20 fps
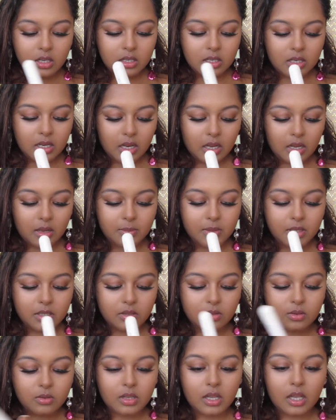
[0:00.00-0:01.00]
dab
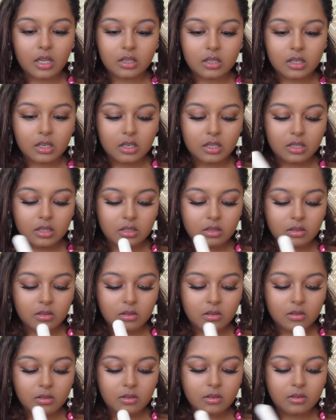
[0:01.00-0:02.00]
into that a
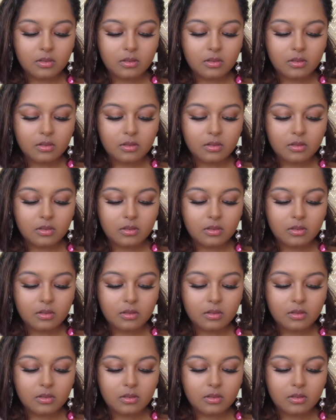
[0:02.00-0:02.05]
little.